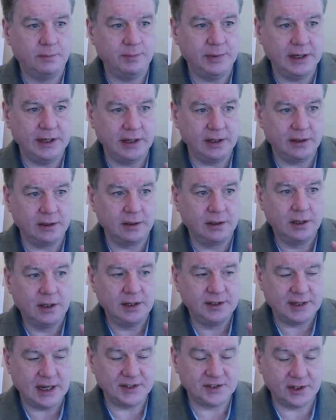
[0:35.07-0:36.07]
being
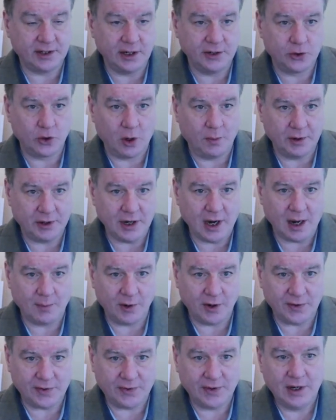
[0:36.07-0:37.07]
tested on dormant
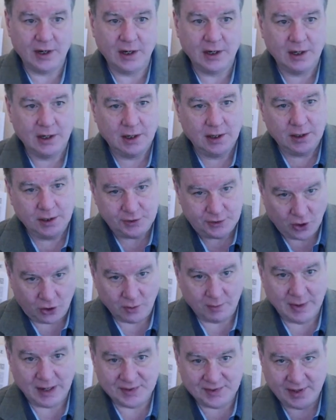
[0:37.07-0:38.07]
commerce.
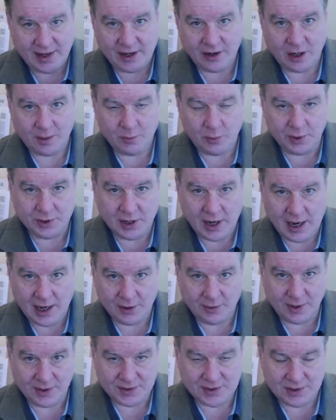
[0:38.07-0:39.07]
Don't mess that up with
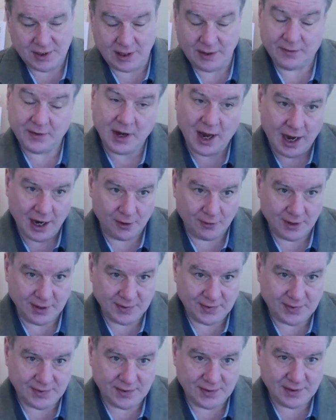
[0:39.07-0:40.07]
Congress. If
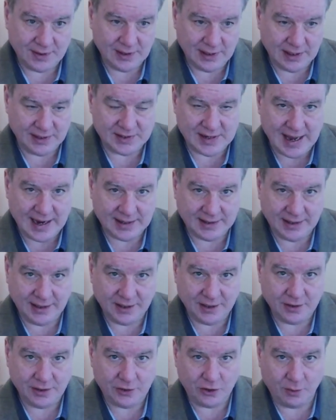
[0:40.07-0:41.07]
Congress is
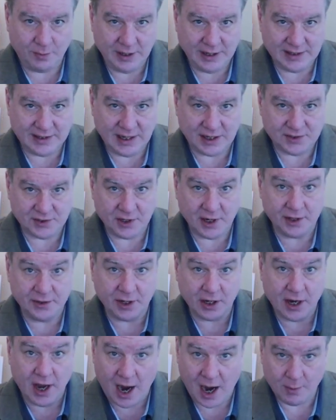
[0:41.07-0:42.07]
acting, you're being tested on
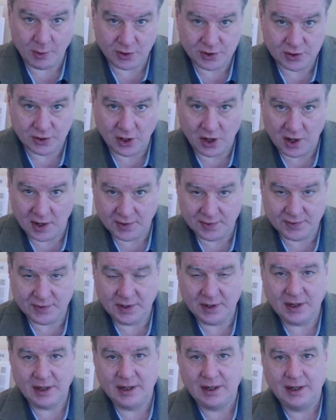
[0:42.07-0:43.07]
the Commerce Clause.
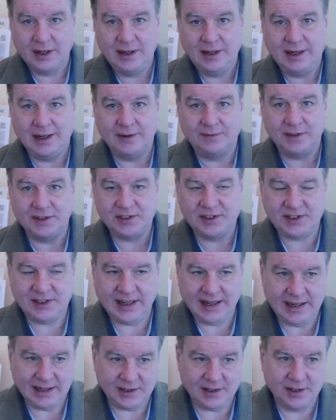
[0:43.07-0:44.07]
If a
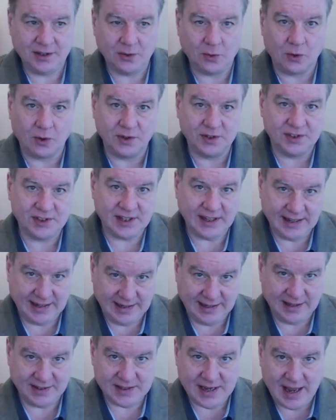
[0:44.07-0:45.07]
state or a
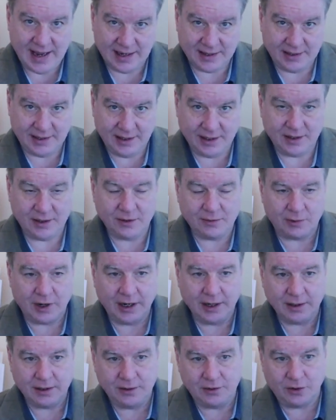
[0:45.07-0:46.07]
city is acting,
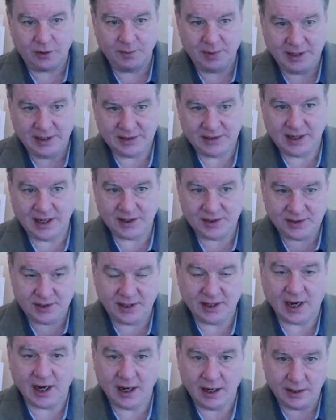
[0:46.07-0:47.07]
right, you're being
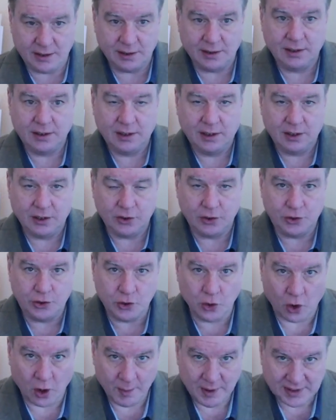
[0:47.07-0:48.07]
tested on
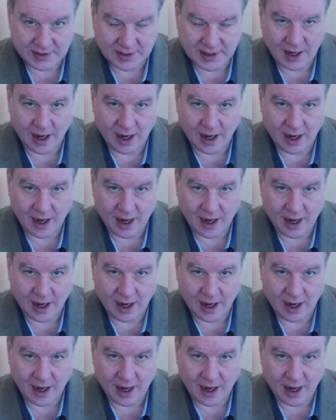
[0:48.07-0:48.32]
dormant